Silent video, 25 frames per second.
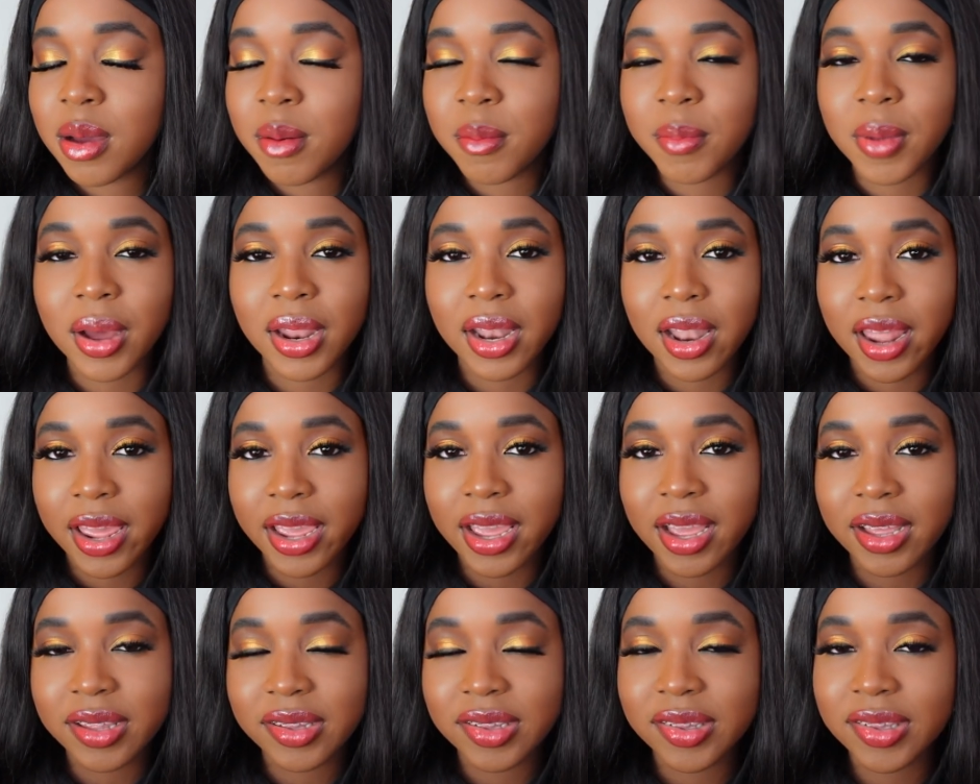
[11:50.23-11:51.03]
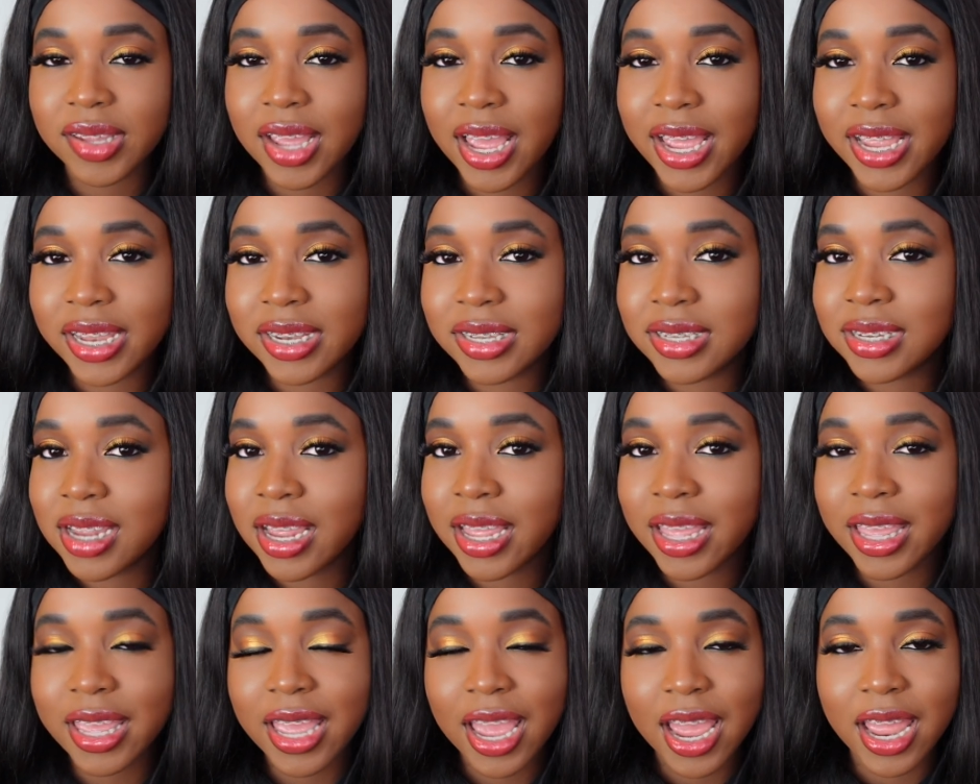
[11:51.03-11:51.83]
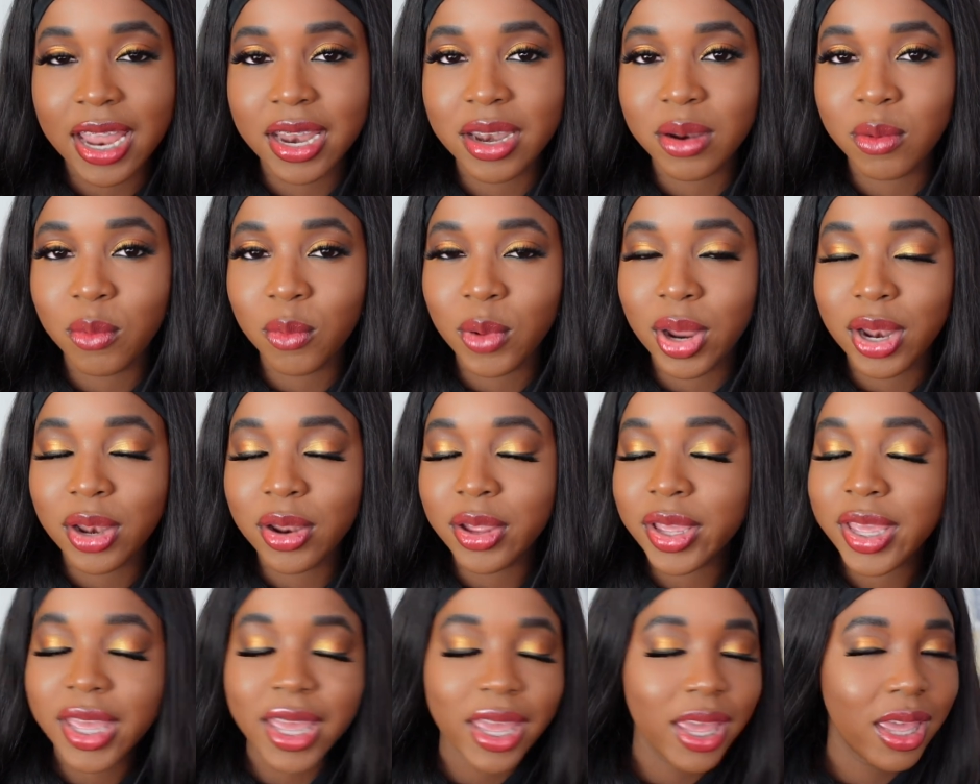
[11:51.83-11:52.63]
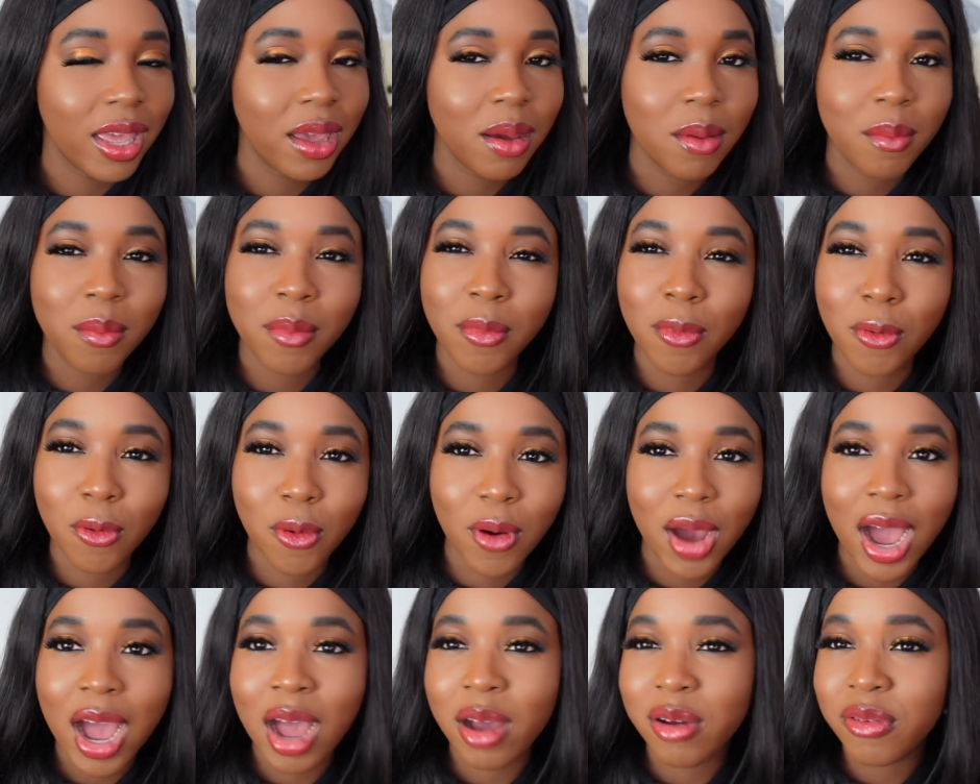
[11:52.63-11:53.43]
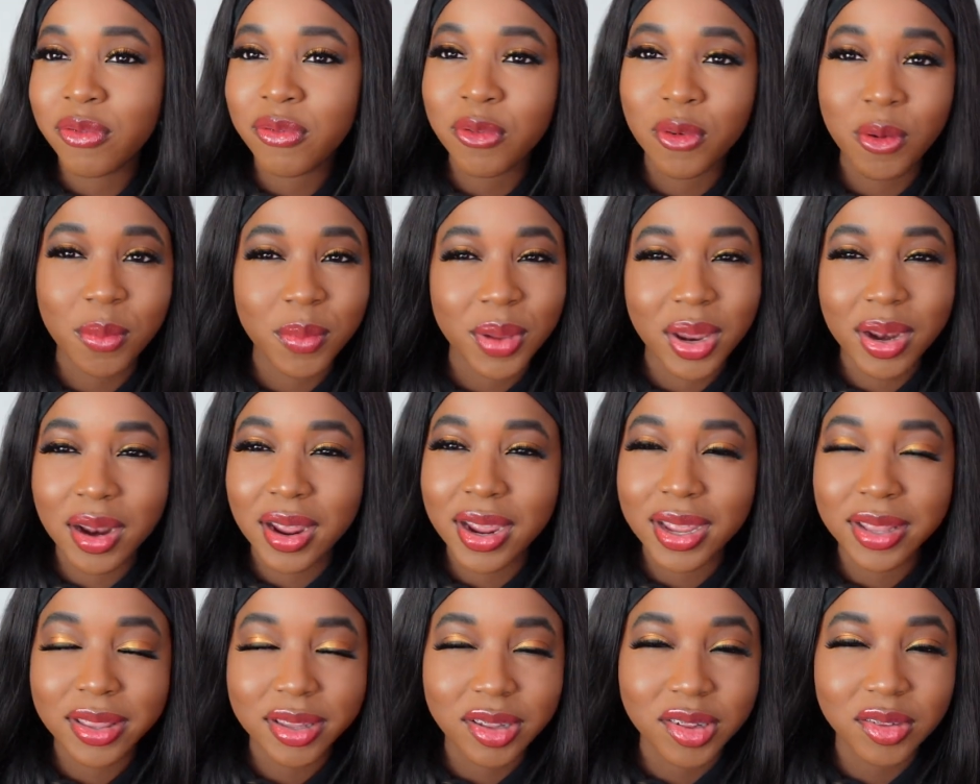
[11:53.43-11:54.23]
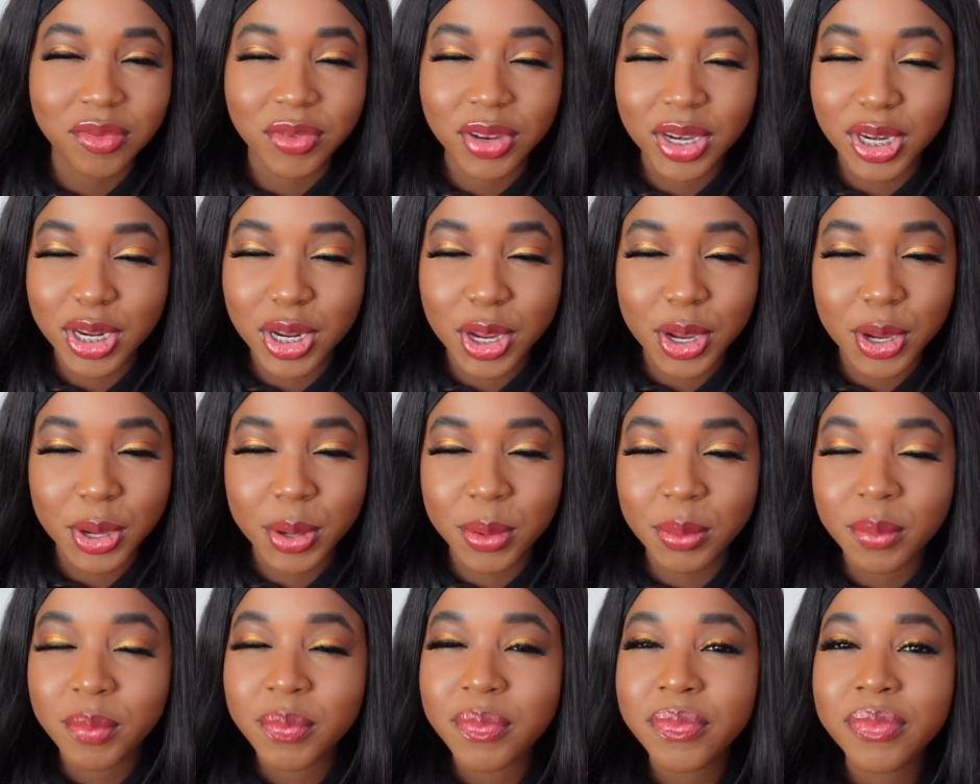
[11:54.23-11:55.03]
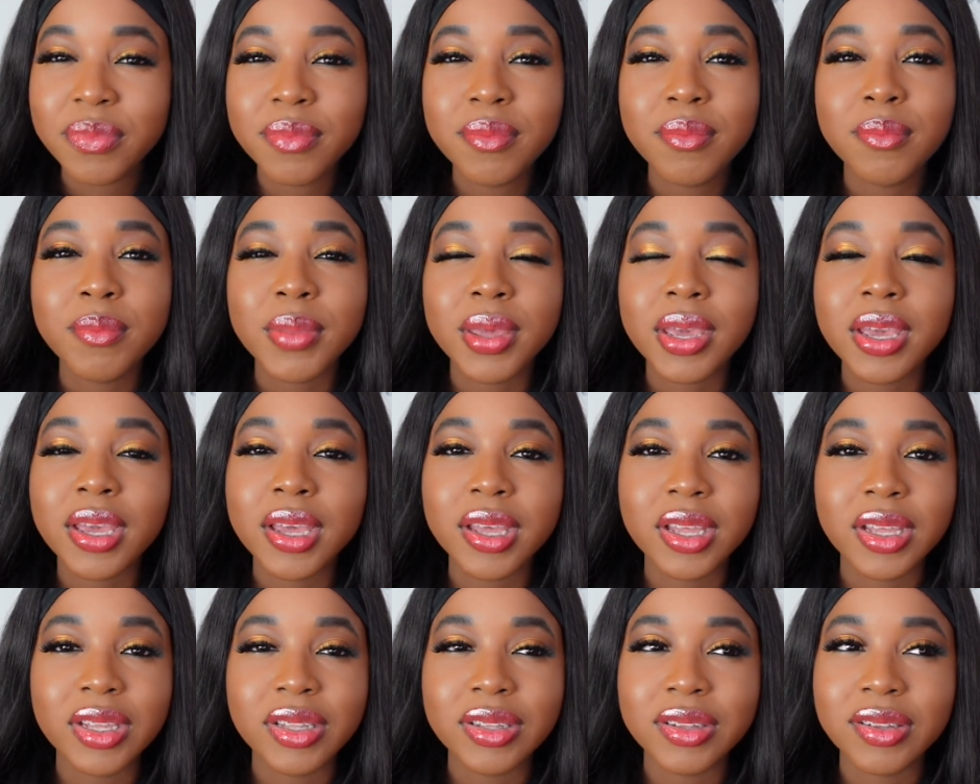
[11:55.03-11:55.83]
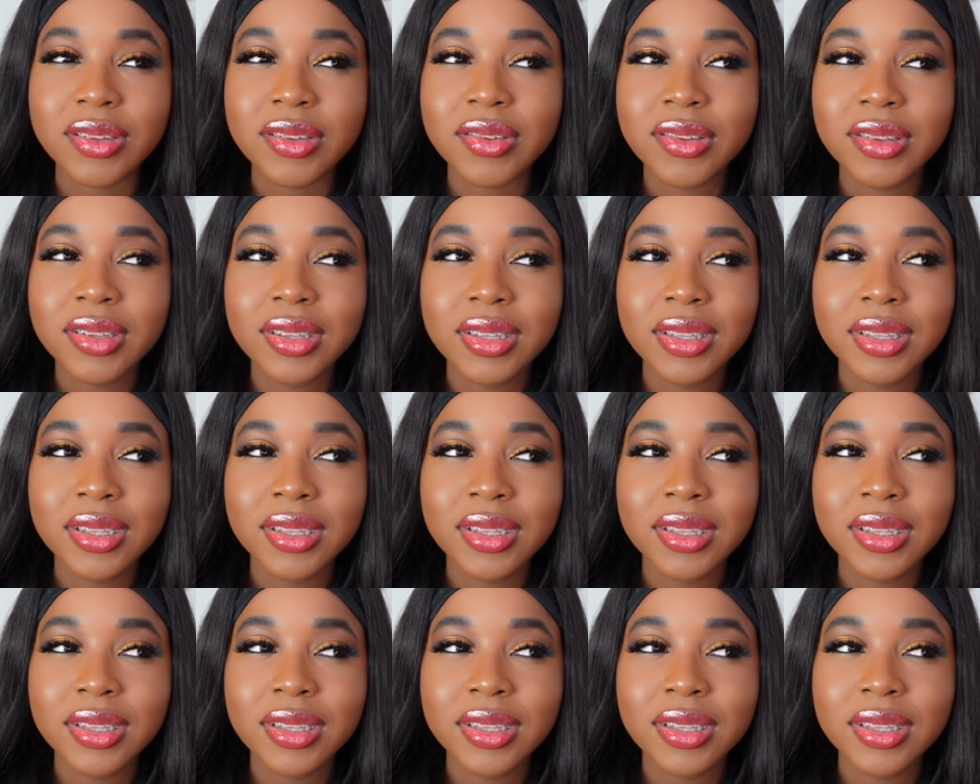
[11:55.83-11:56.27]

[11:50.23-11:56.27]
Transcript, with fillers: But like I said, again, we're looking more at formula in this video because